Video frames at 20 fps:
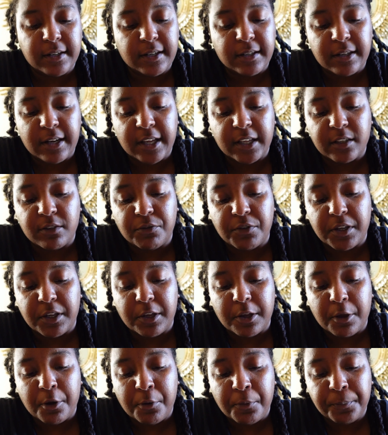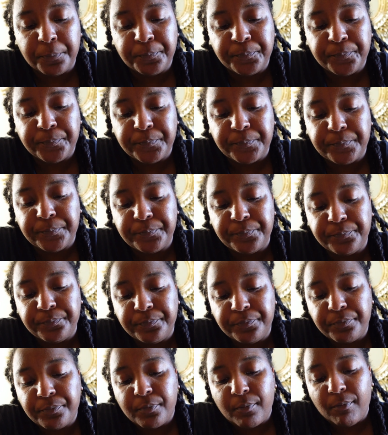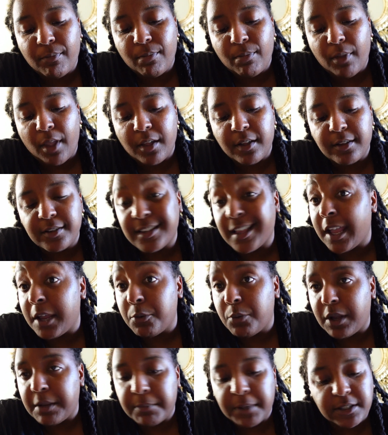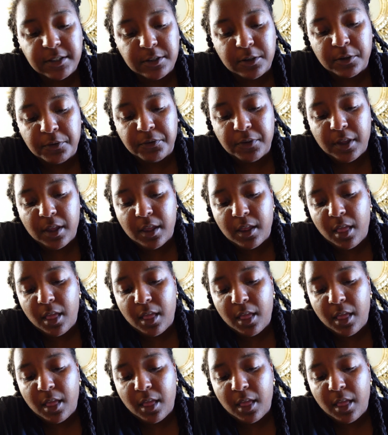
the next video. Because I ain't weighed myself yet.